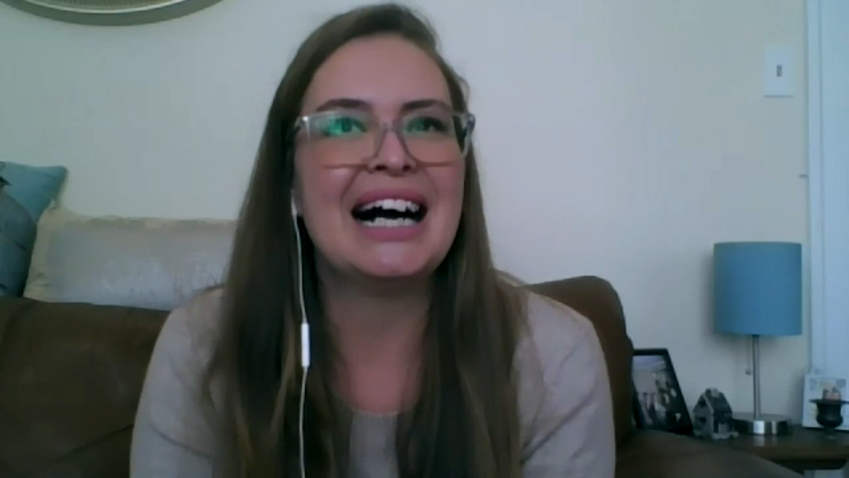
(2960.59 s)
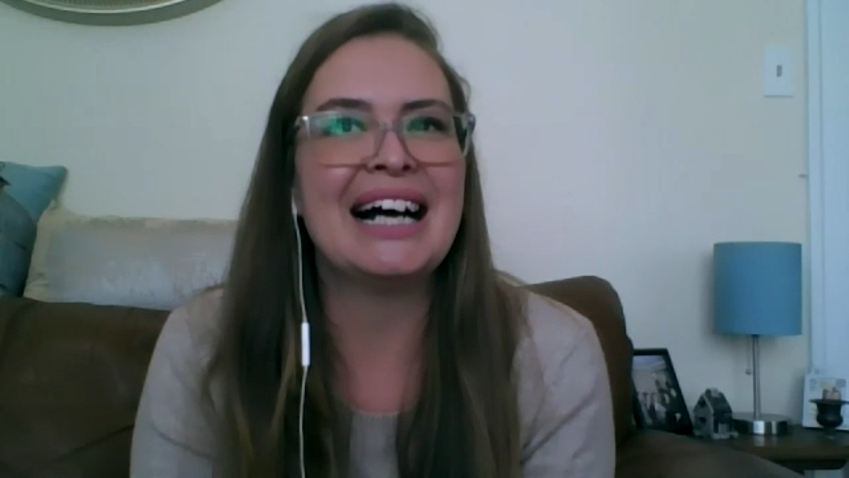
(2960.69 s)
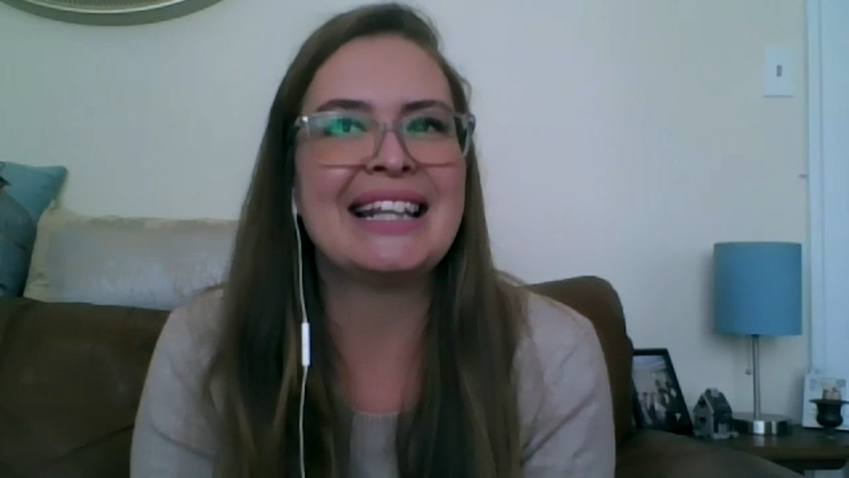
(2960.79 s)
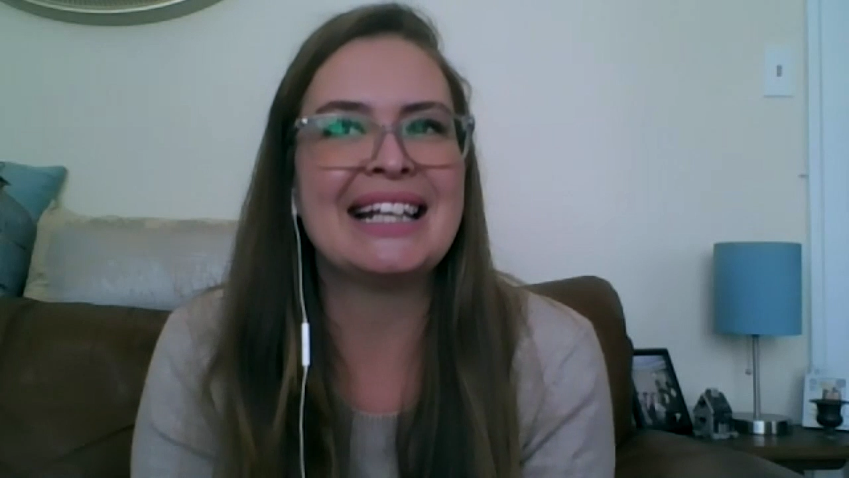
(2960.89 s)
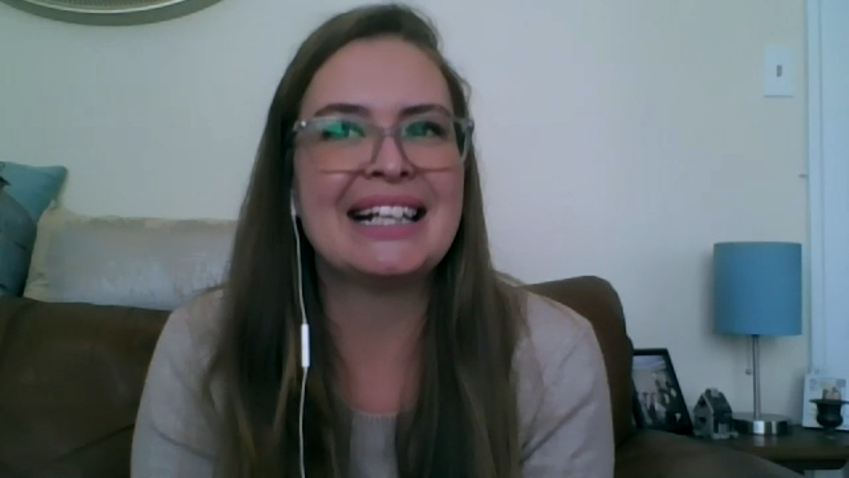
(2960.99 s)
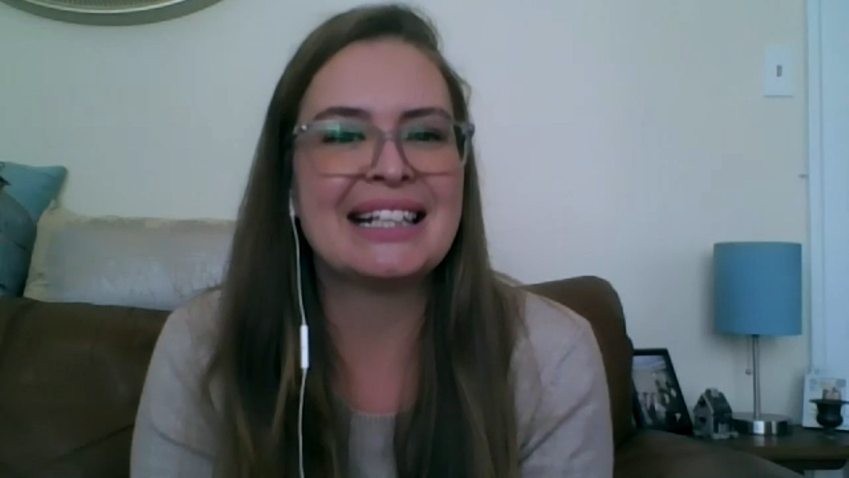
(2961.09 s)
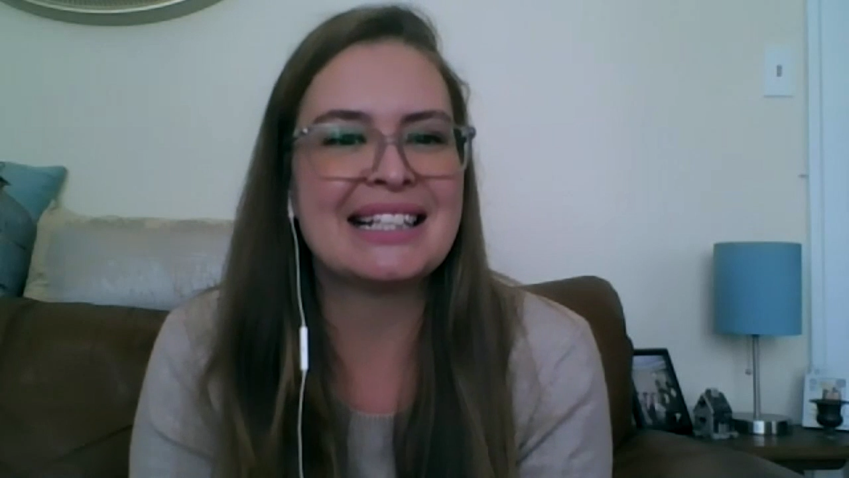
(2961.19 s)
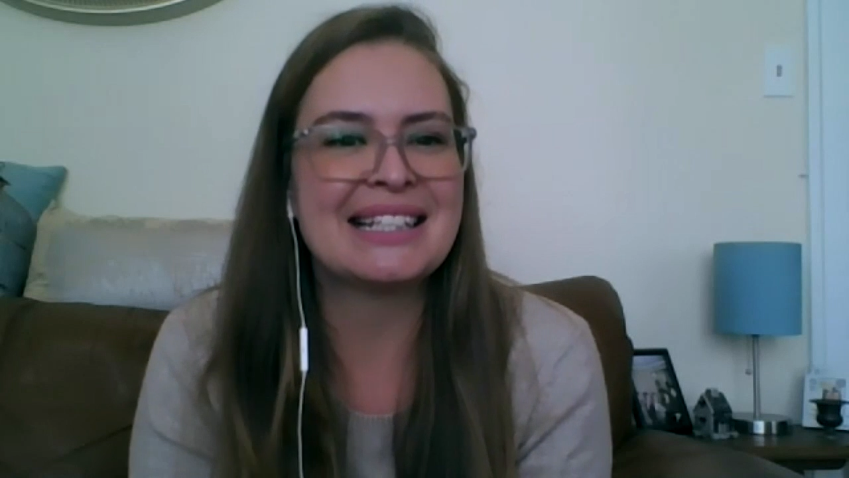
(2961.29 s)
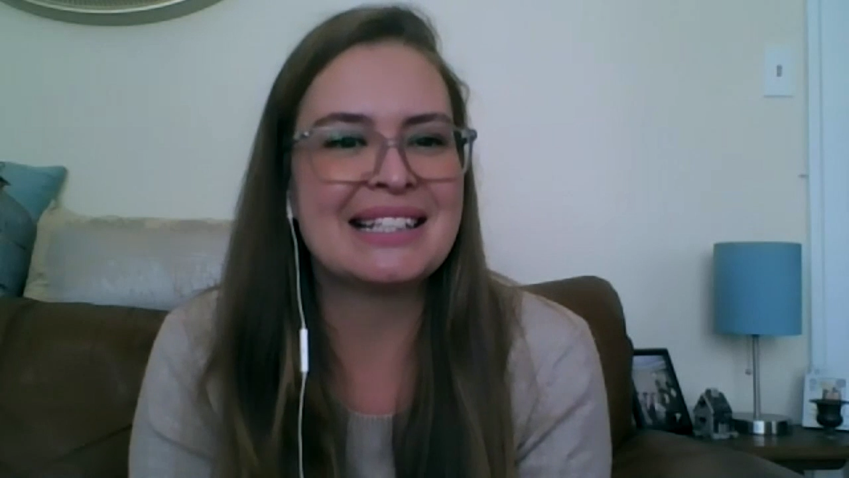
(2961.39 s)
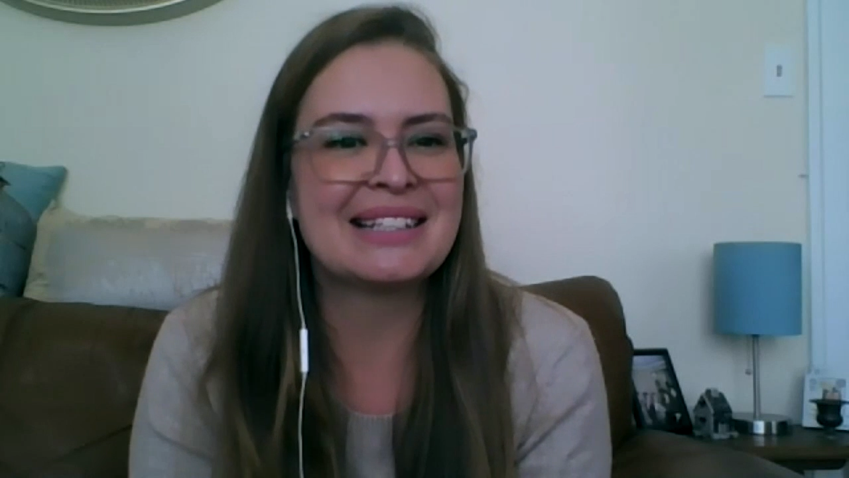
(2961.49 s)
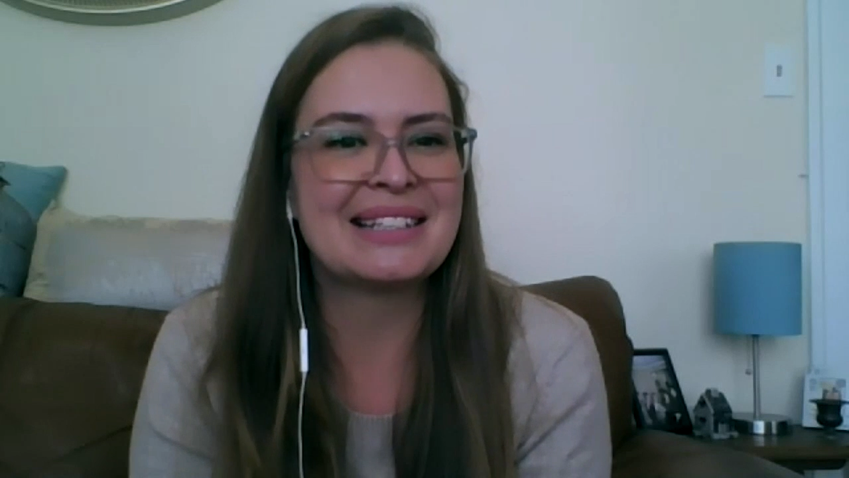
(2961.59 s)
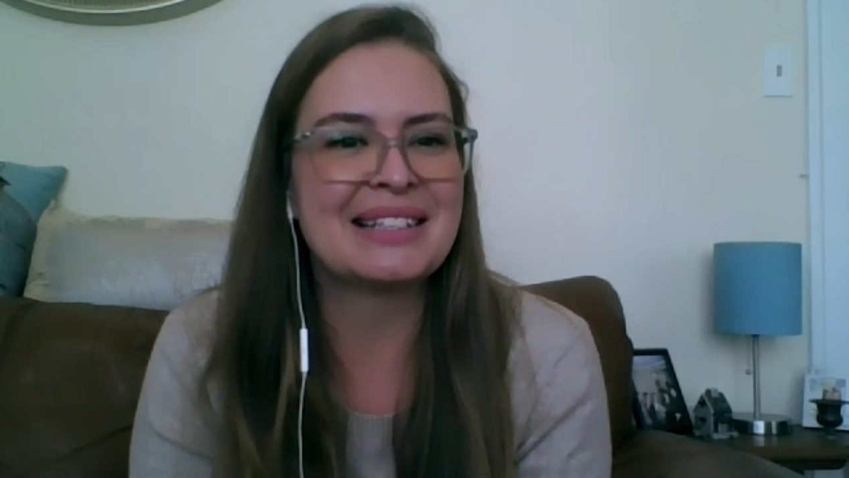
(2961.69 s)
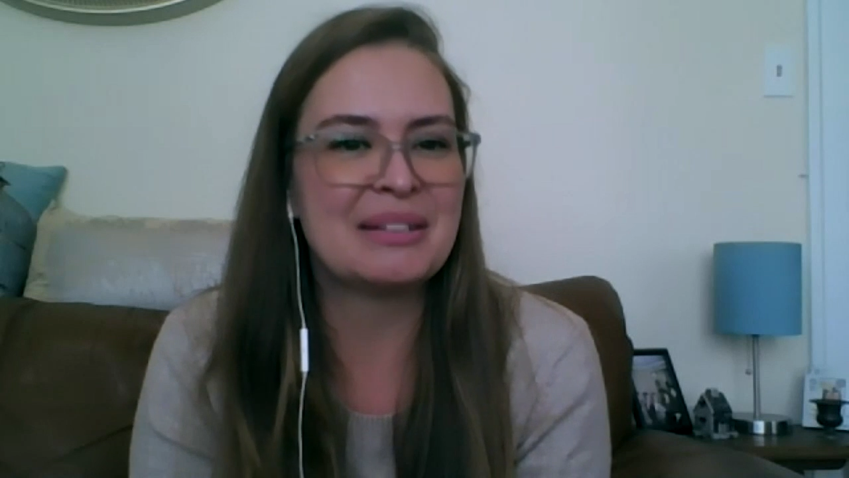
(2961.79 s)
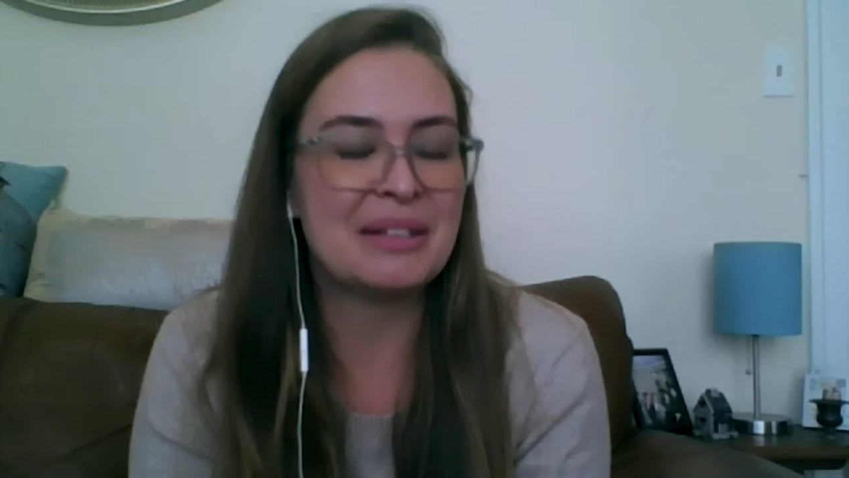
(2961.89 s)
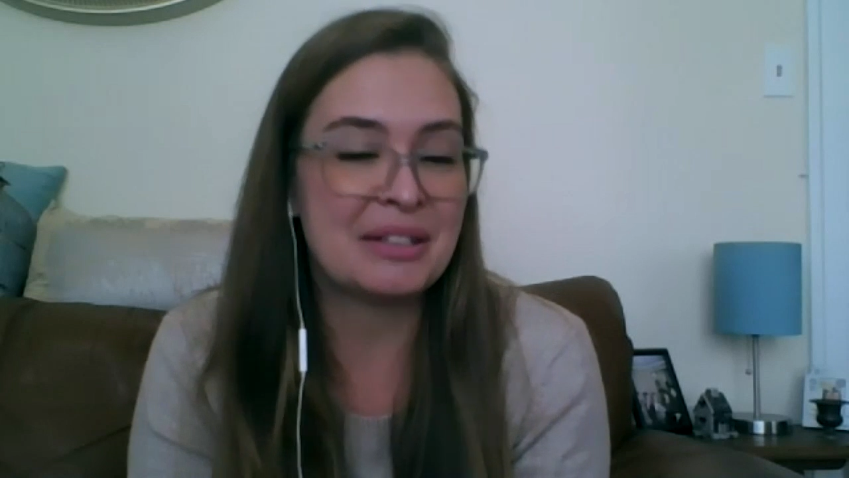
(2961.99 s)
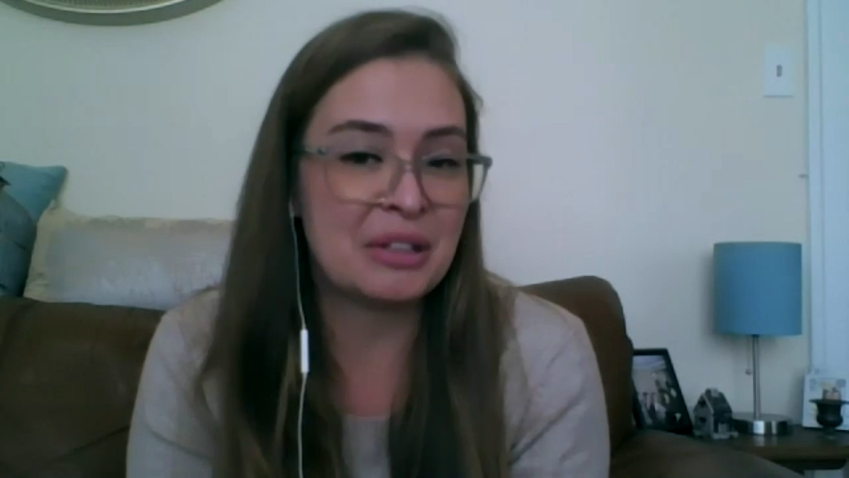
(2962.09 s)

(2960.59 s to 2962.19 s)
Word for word: I think this is this